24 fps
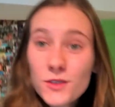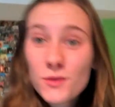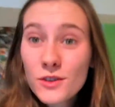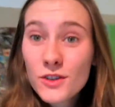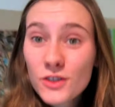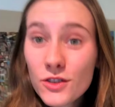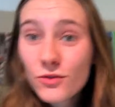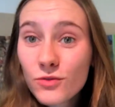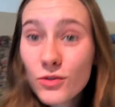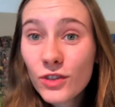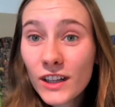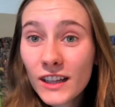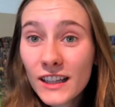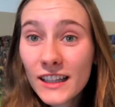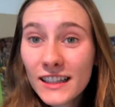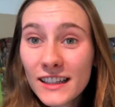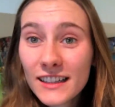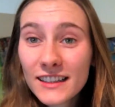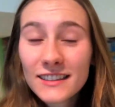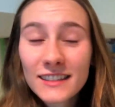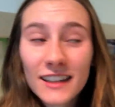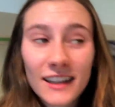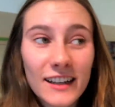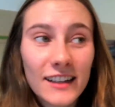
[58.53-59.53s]
which is really
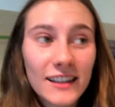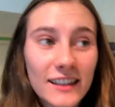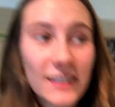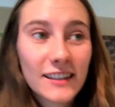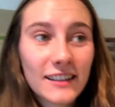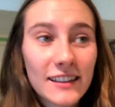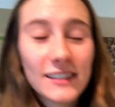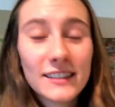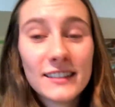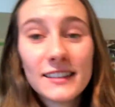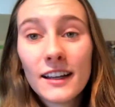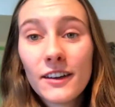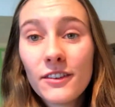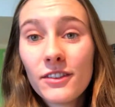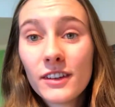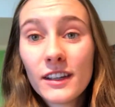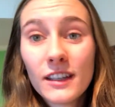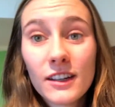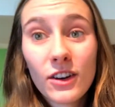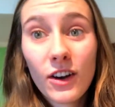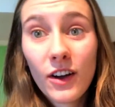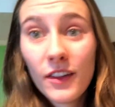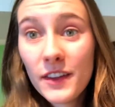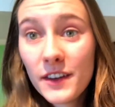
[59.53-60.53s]
exciting. It's
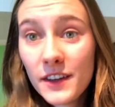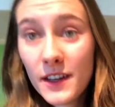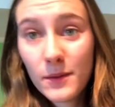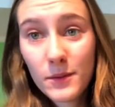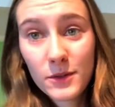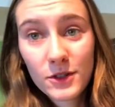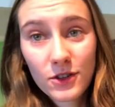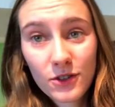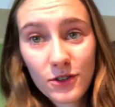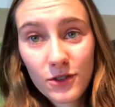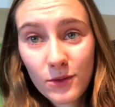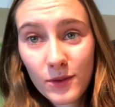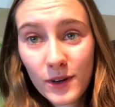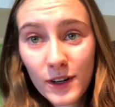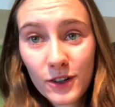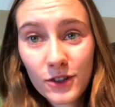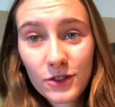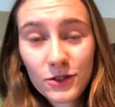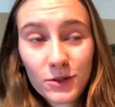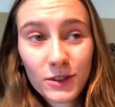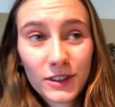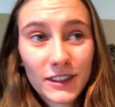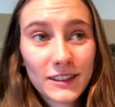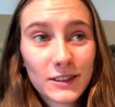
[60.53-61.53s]
definitely not the temperature to wear
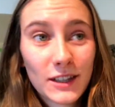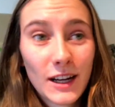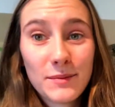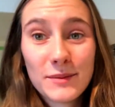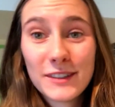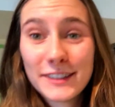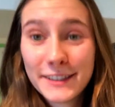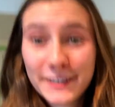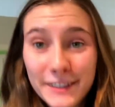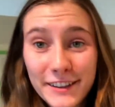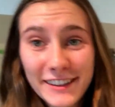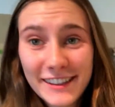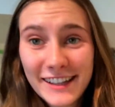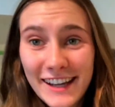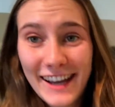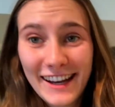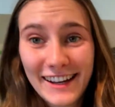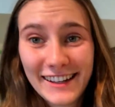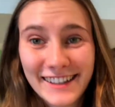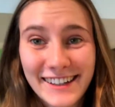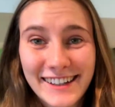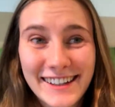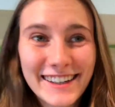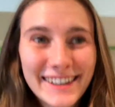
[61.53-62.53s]
shorts. I'm still in
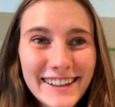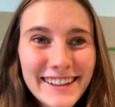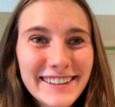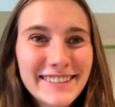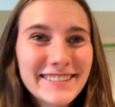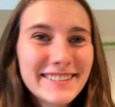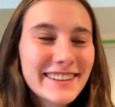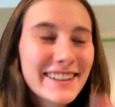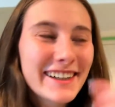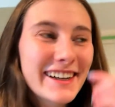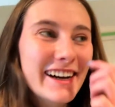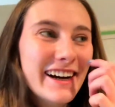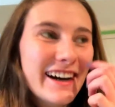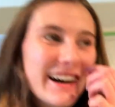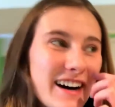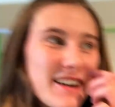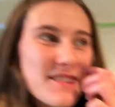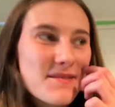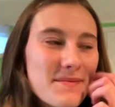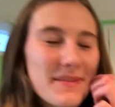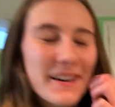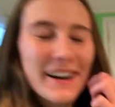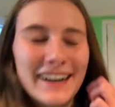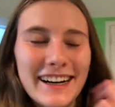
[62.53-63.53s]
Canada,
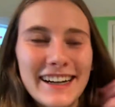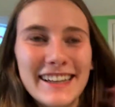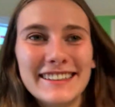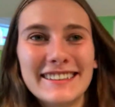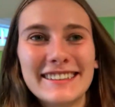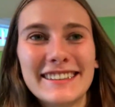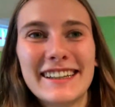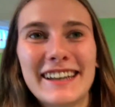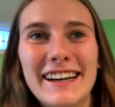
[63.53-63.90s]
but